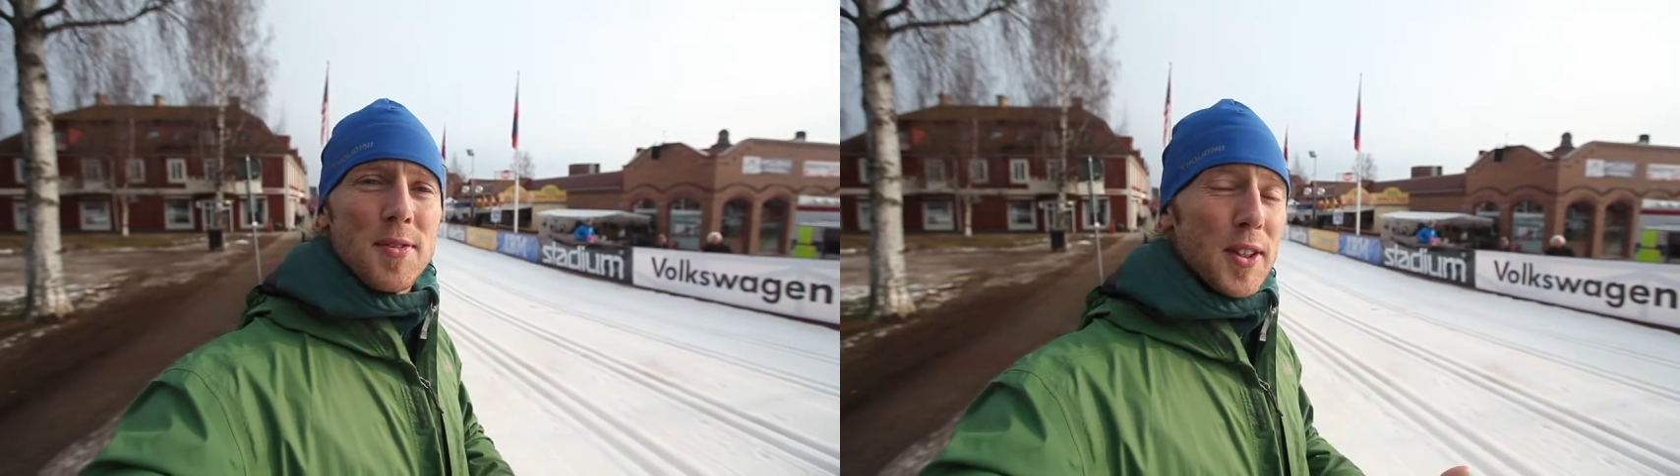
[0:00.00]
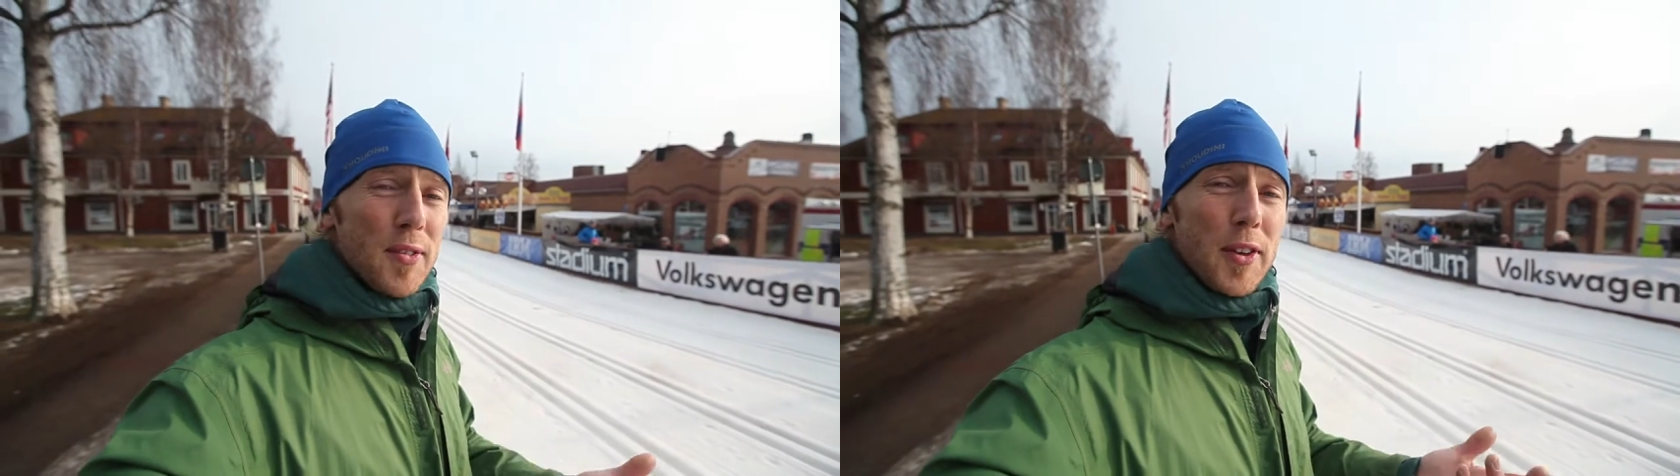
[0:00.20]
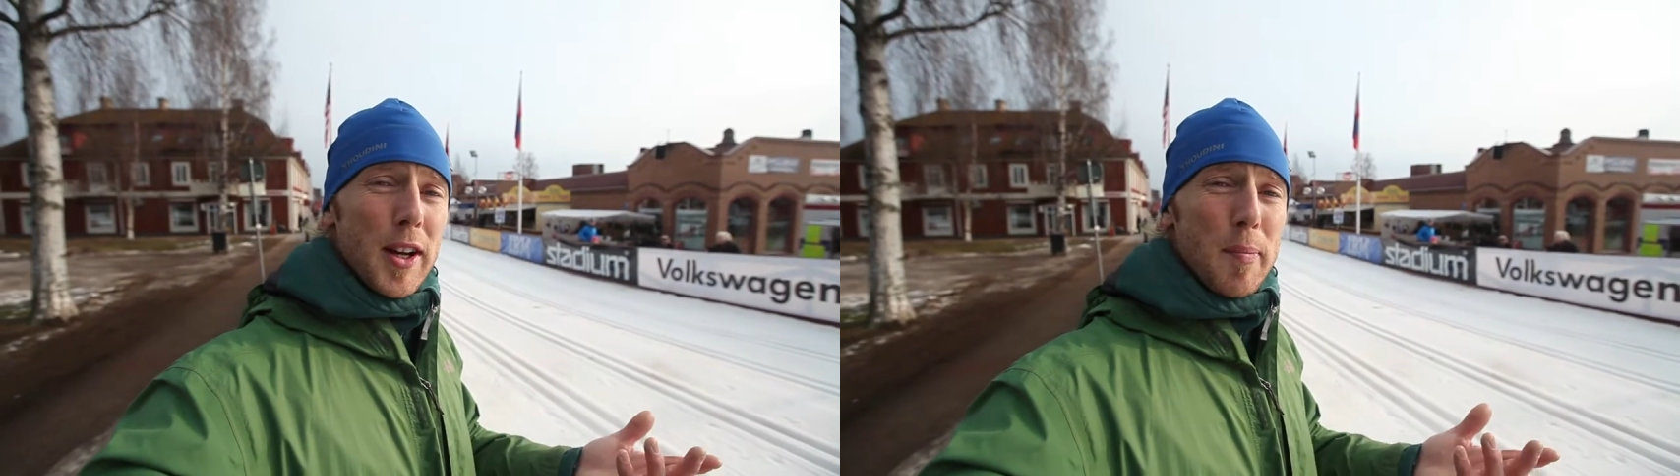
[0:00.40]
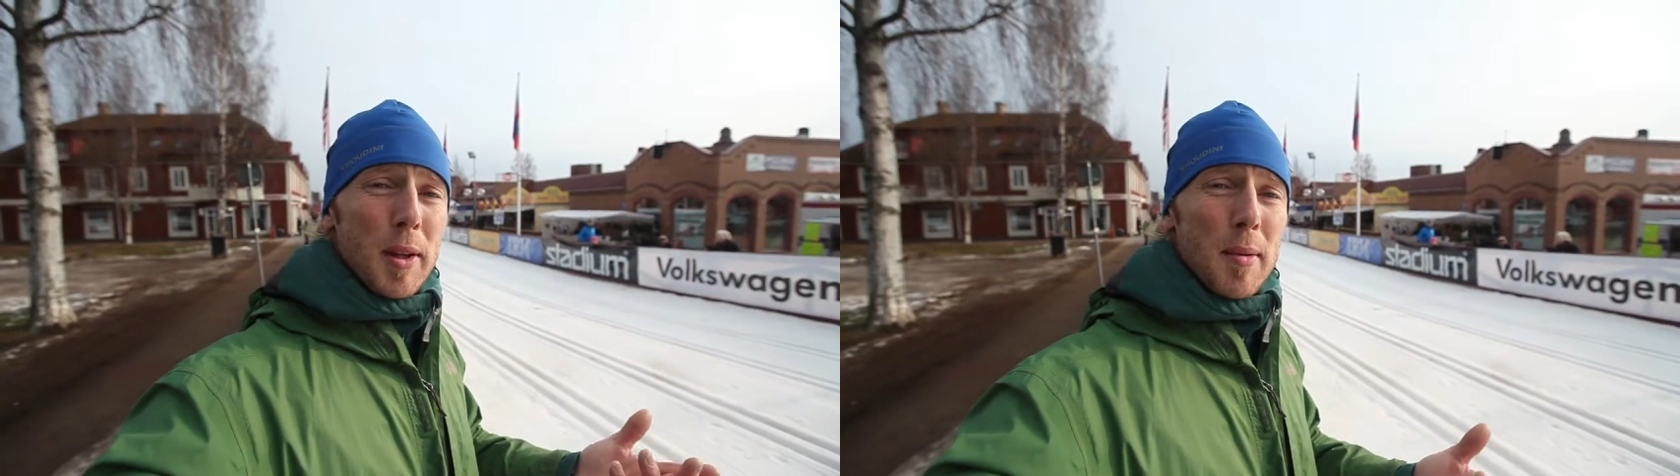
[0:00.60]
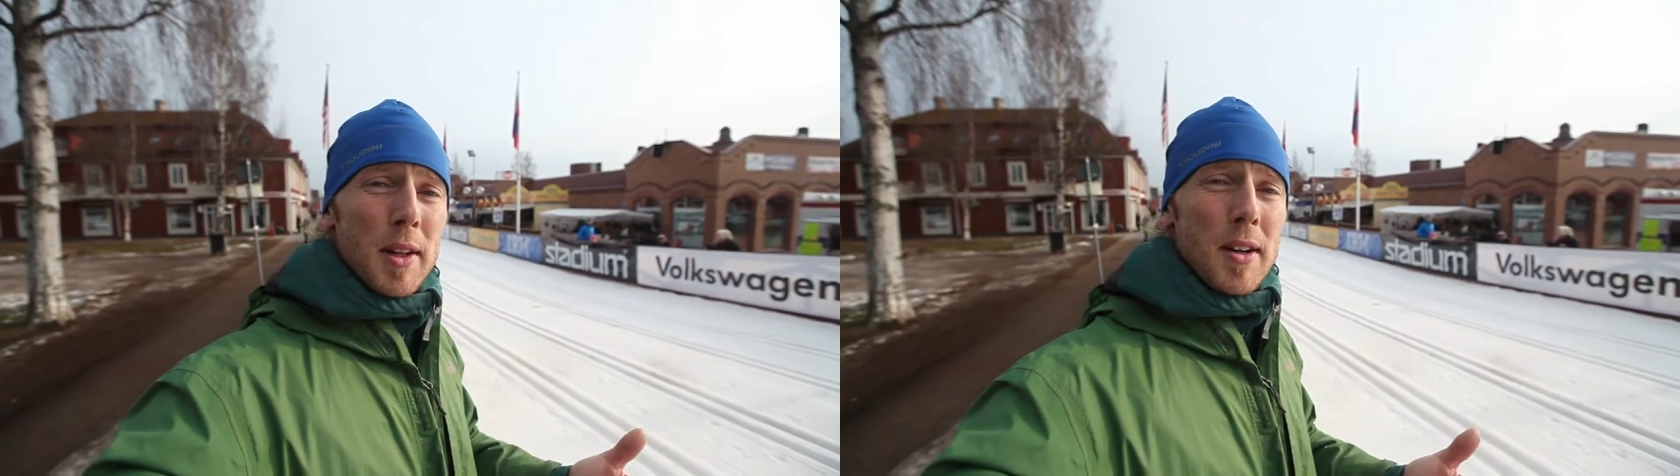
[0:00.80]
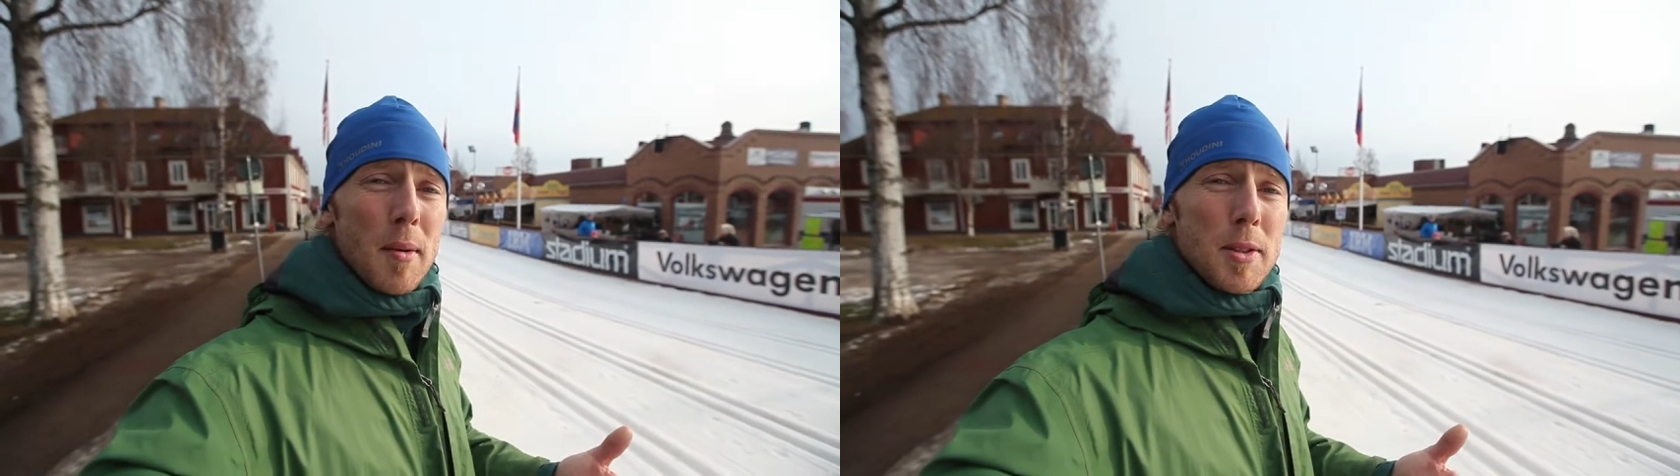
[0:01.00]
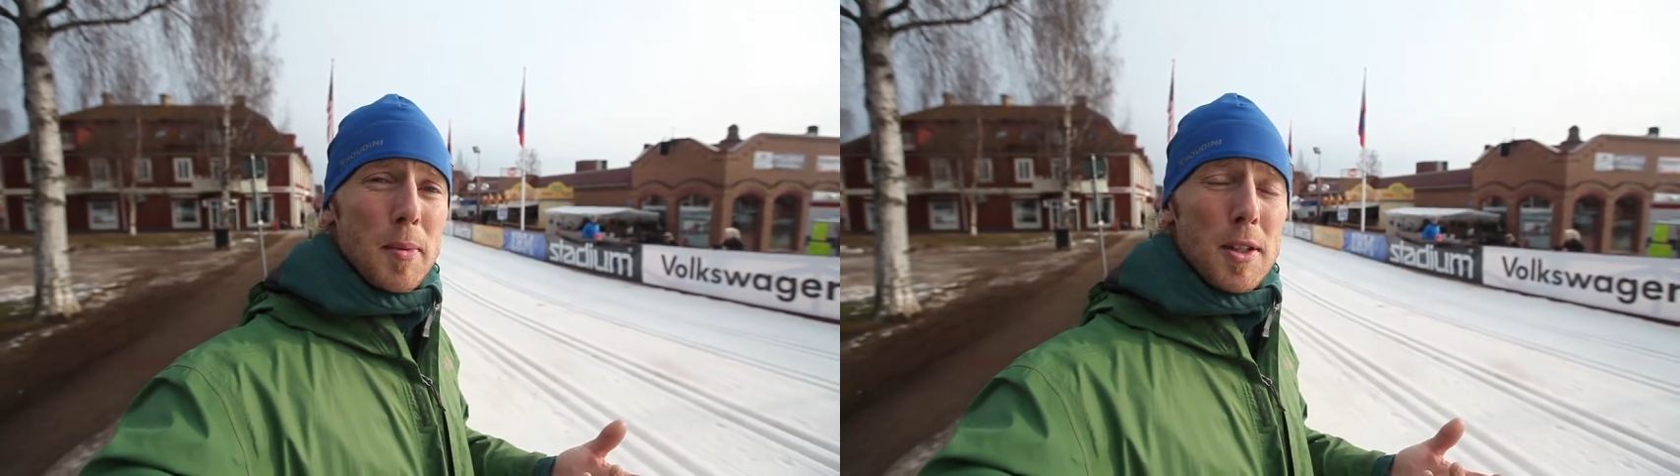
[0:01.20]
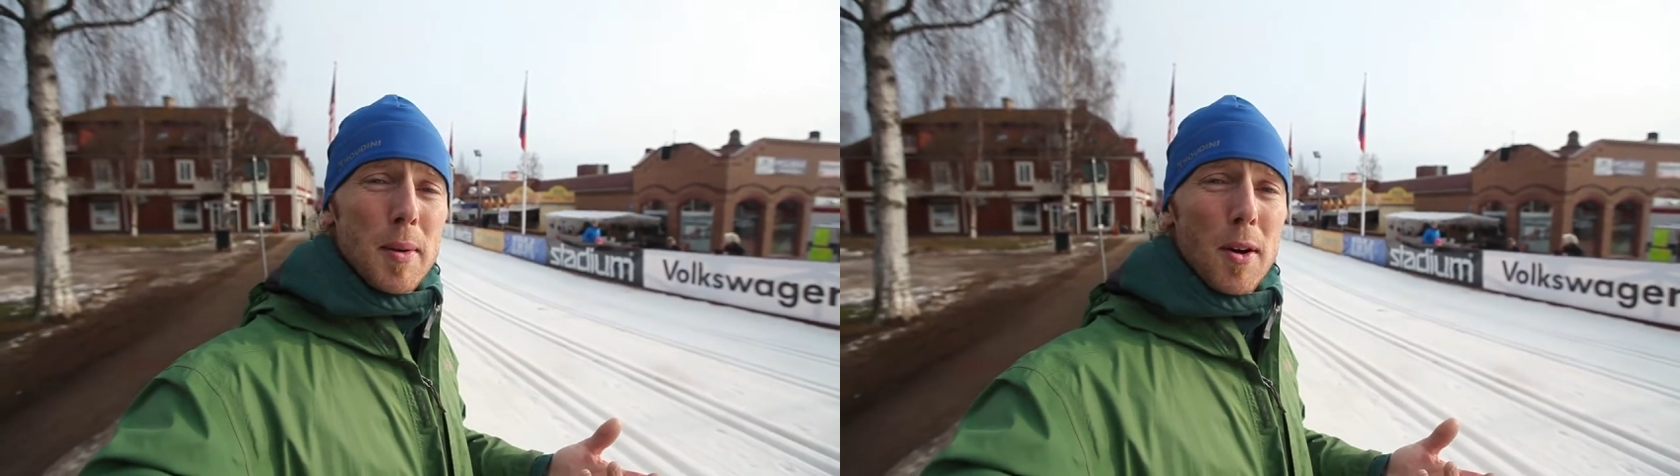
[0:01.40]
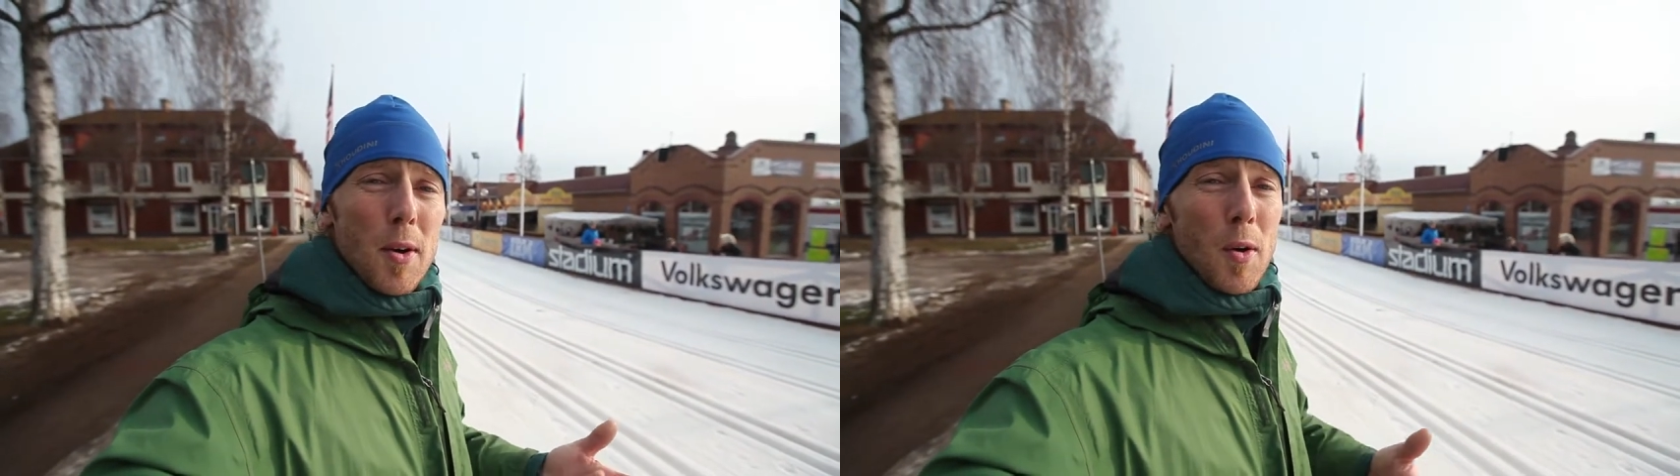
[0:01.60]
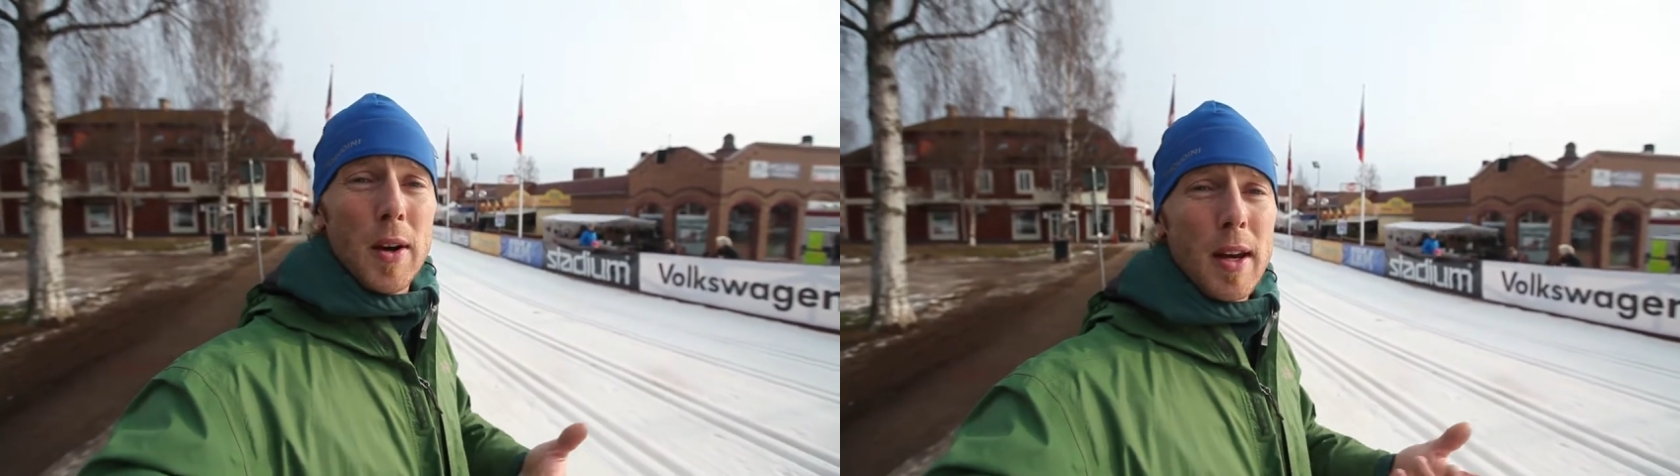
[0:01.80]
feel free to put them in the comments box
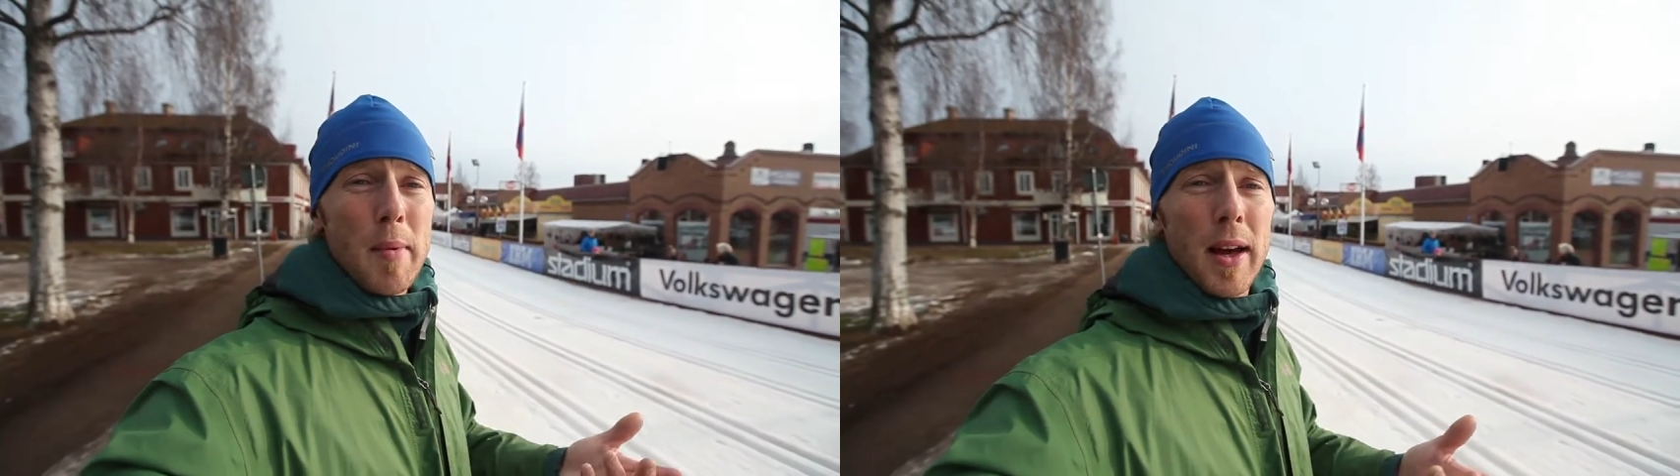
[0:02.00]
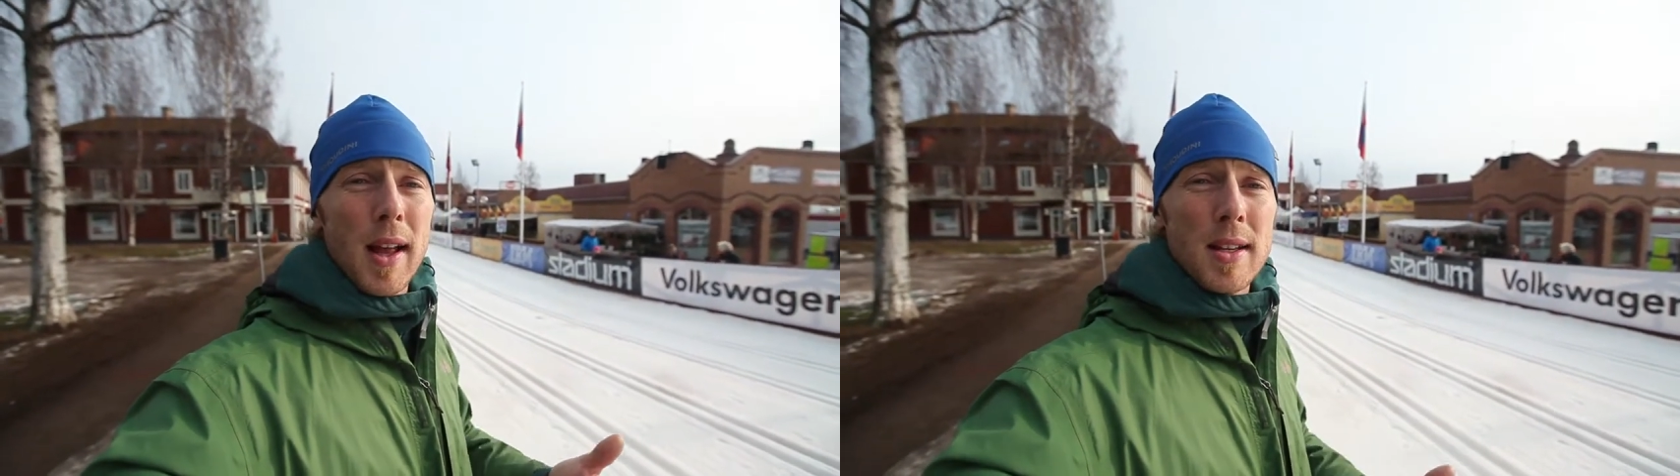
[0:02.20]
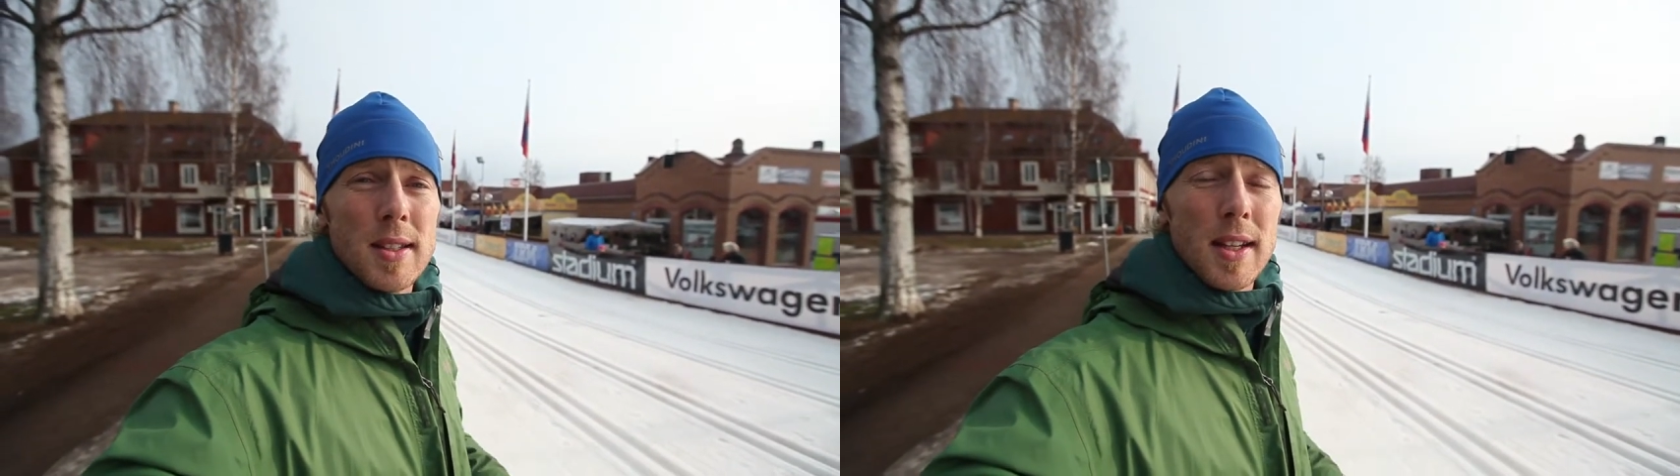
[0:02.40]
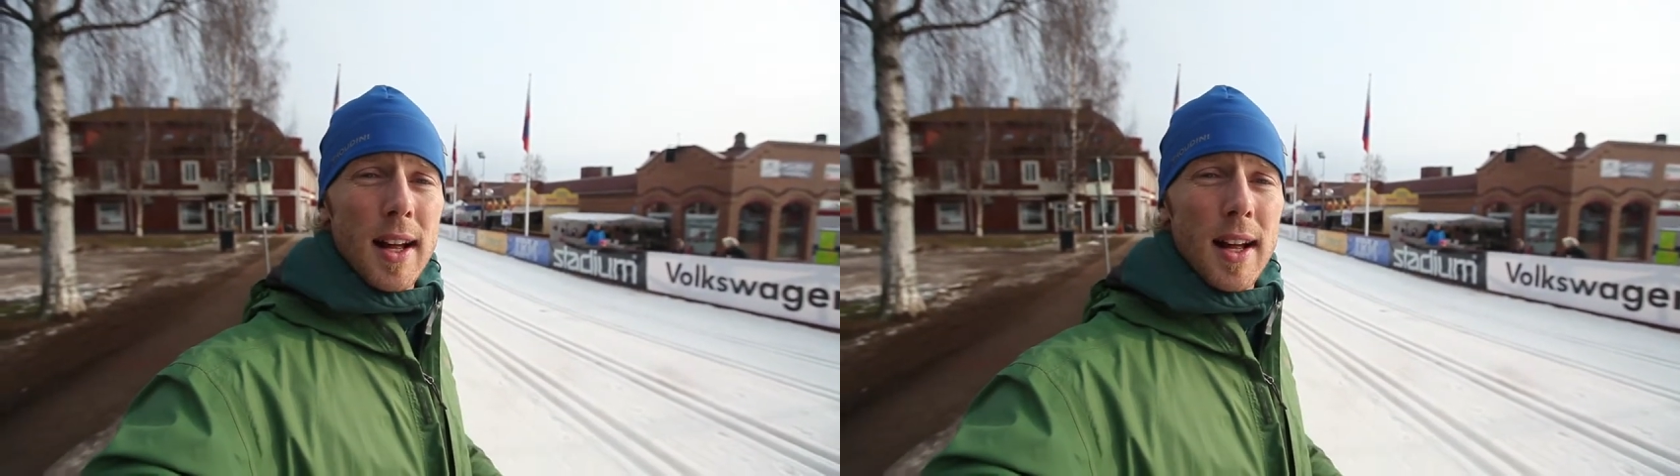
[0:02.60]
below or email us,